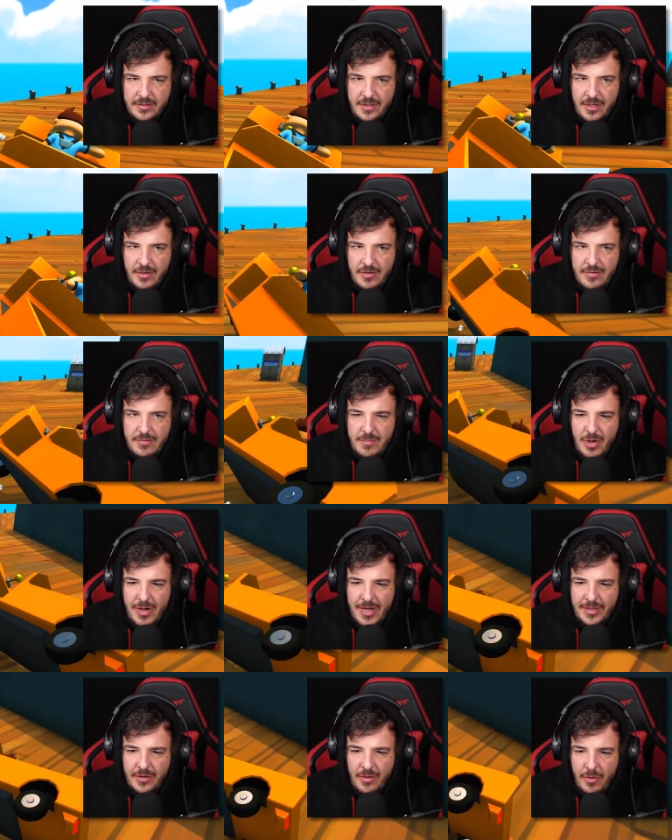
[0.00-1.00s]
Oh
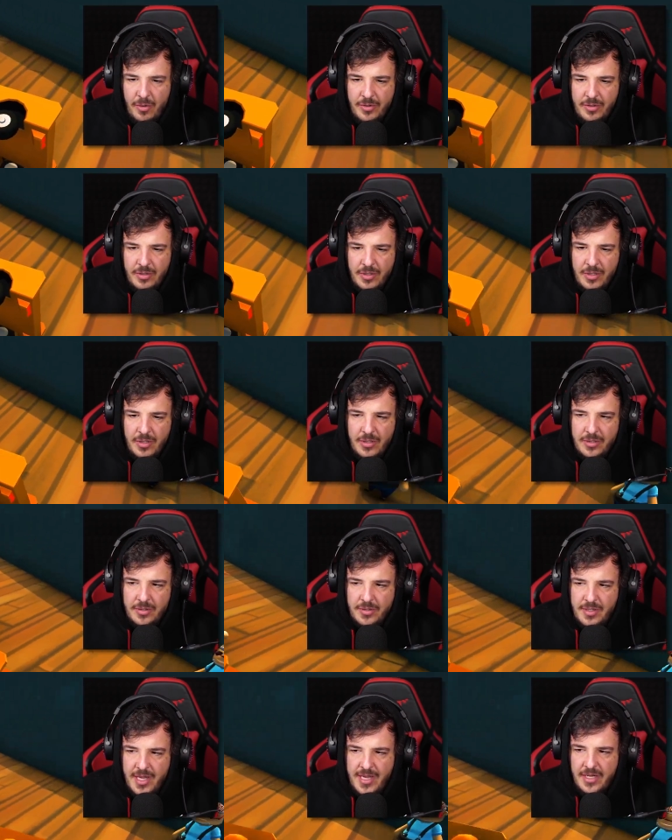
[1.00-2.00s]
my god. We're here.
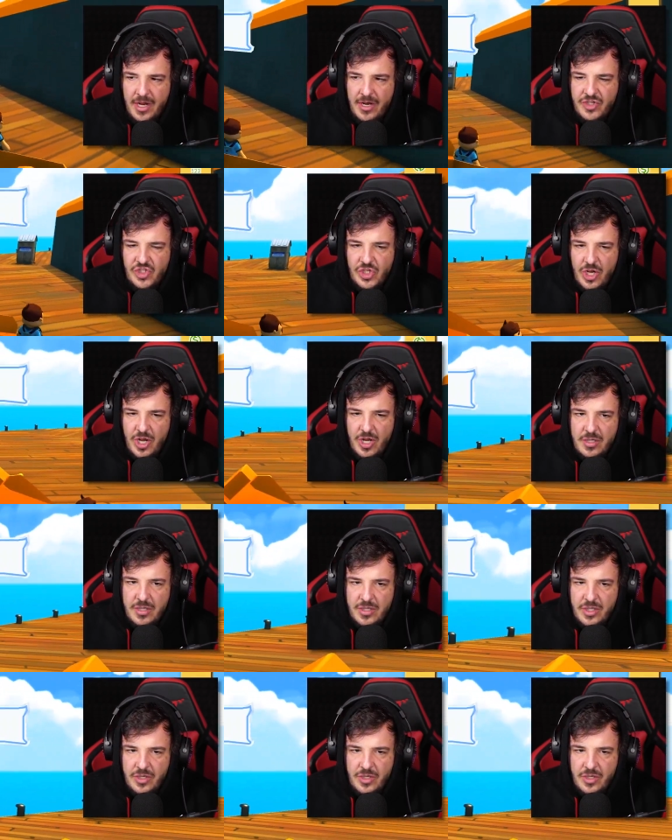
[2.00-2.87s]
There you go, sir.